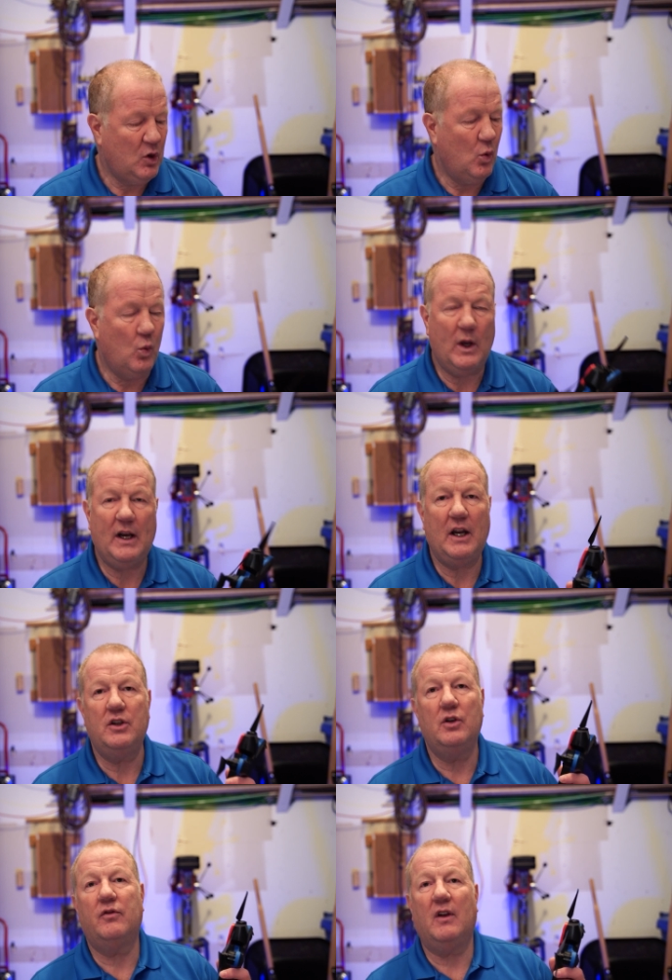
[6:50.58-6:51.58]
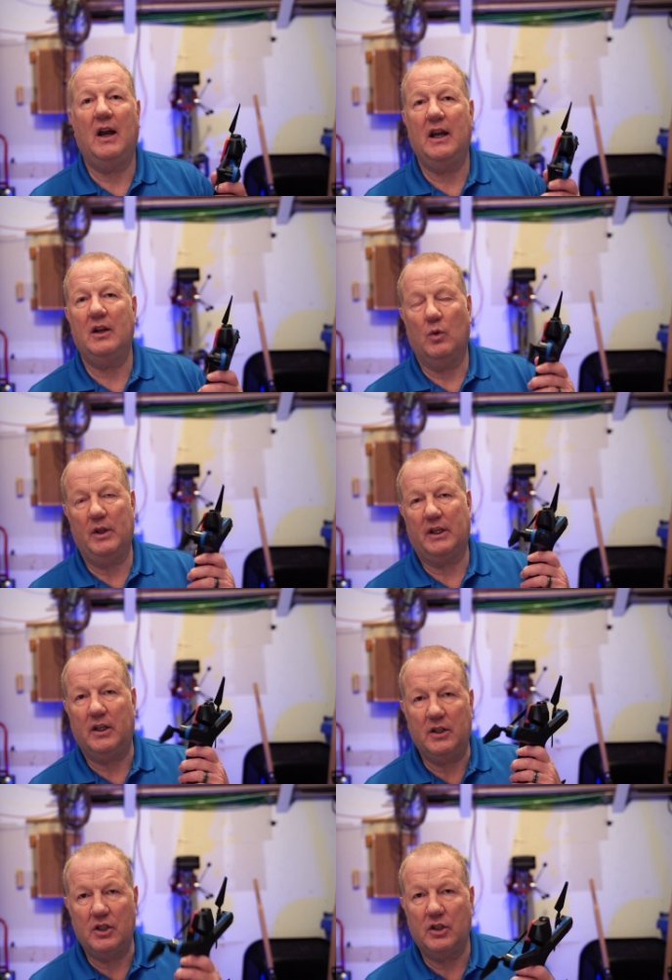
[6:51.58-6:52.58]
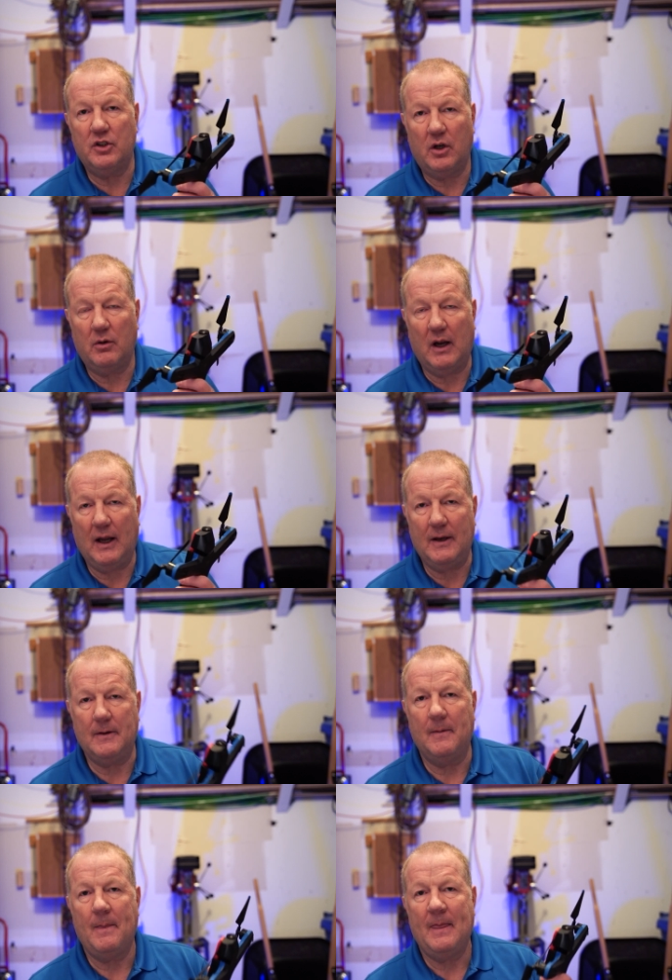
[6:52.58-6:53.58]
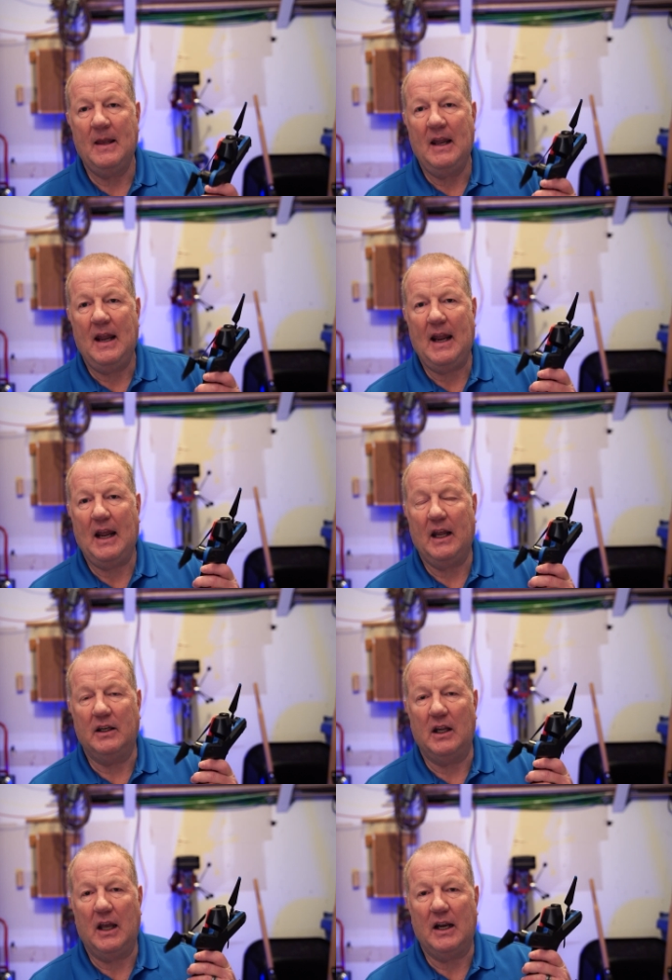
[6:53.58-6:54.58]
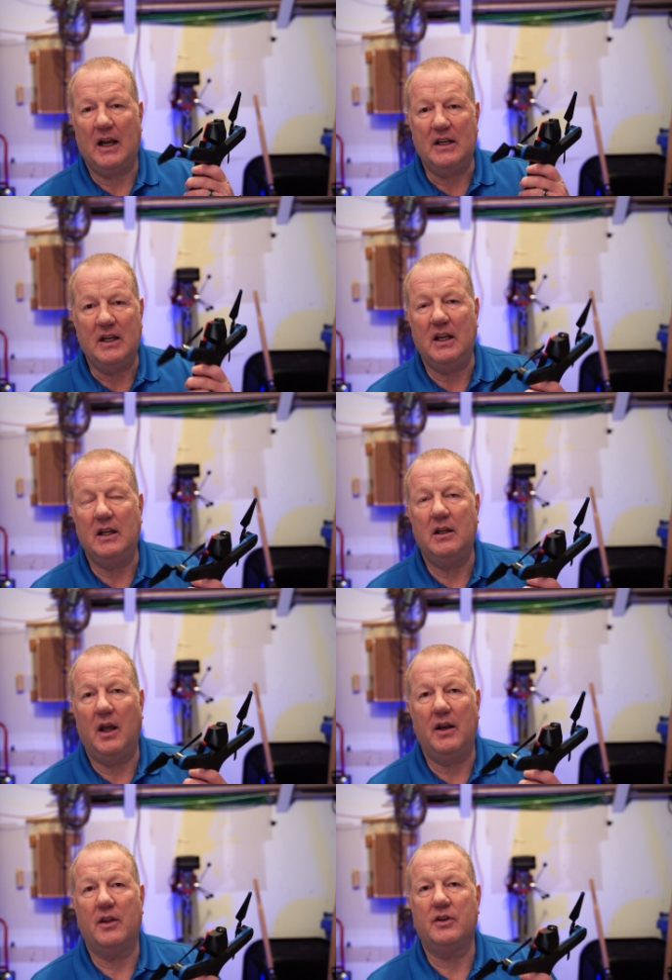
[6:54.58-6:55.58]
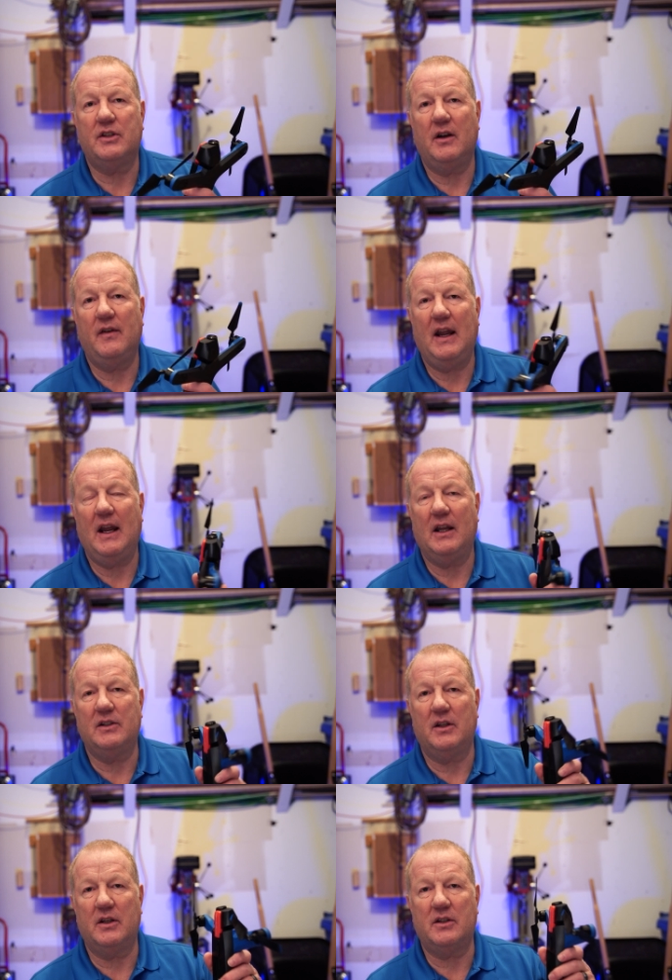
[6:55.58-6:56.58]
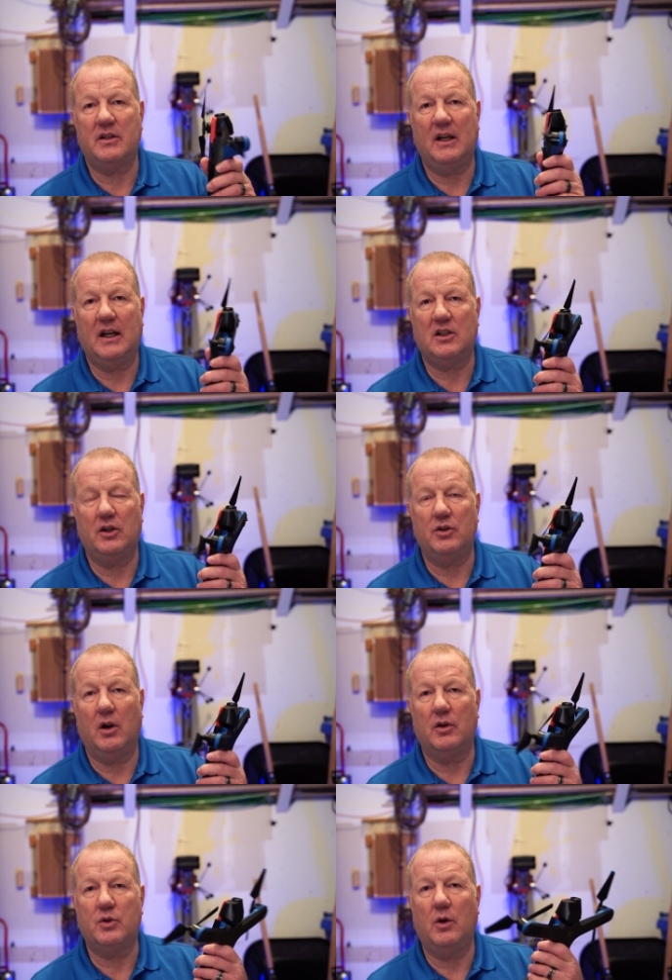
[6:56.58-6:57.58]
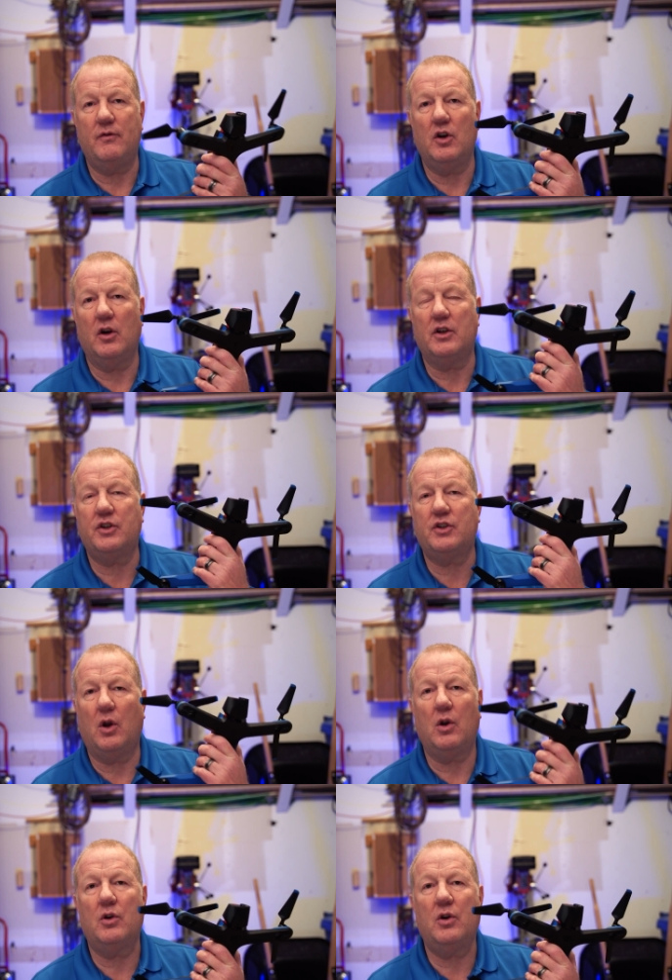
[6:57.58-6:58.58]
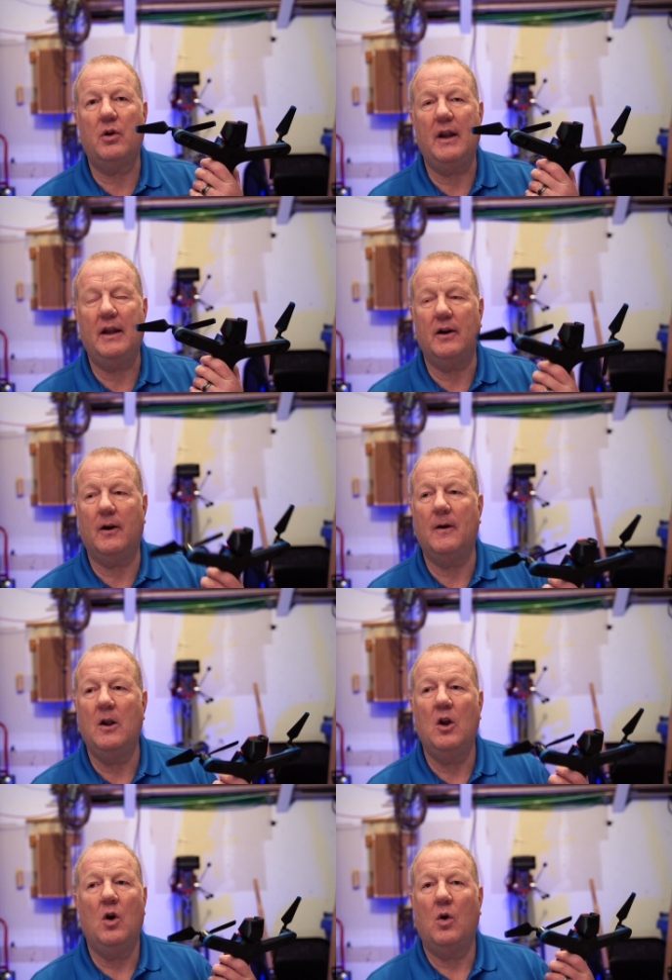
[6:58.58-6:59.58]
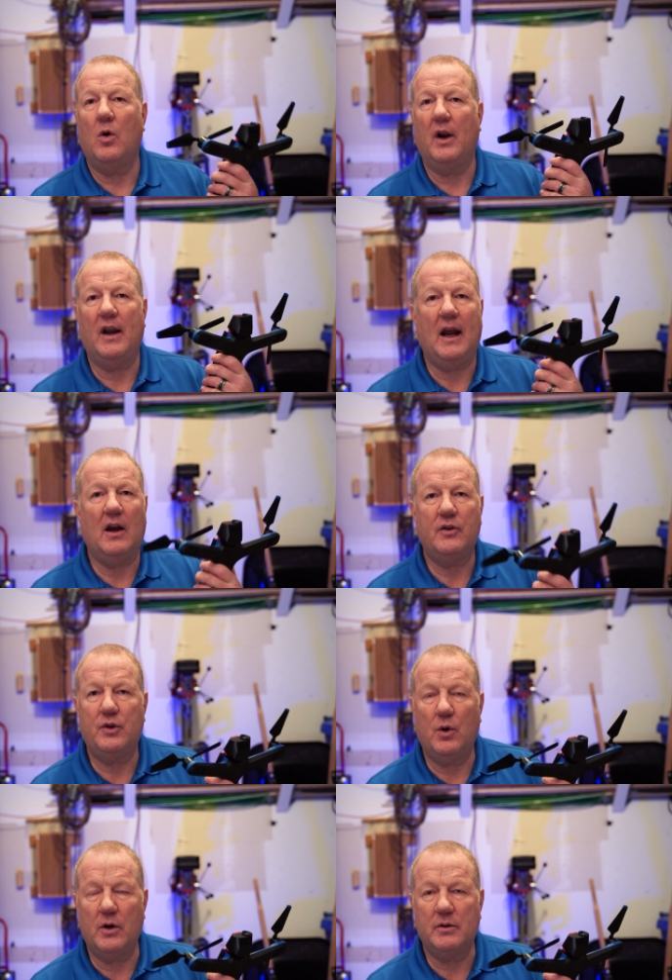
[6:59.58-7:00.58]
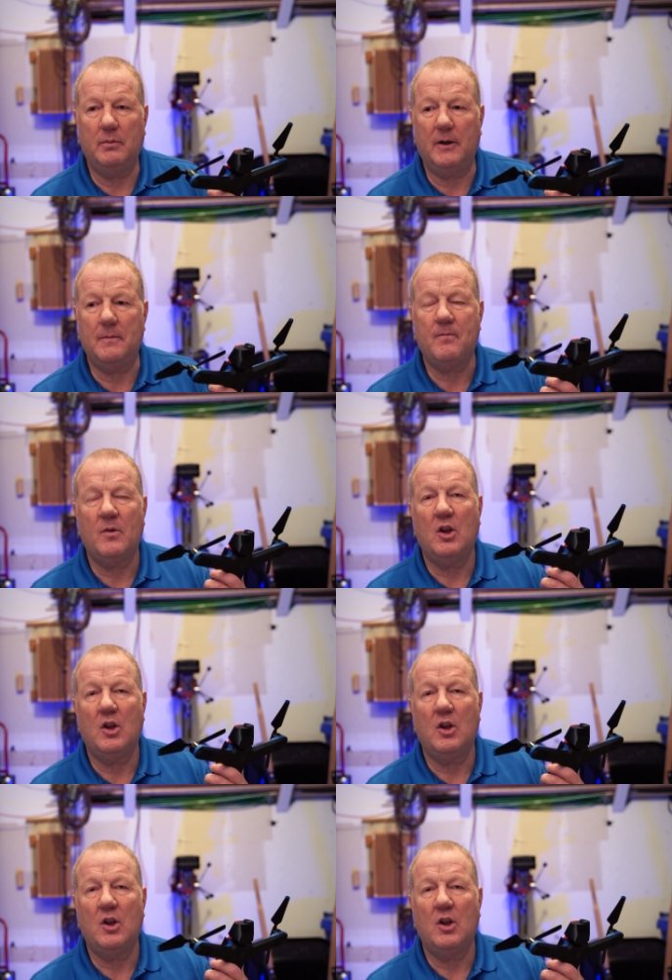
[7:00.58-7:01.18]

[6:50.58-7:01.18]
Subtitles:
When I do fly it, when the conditions are right, and I need another set of hands, this is an excellent drone. So if you're a solo creator or an outdoorsman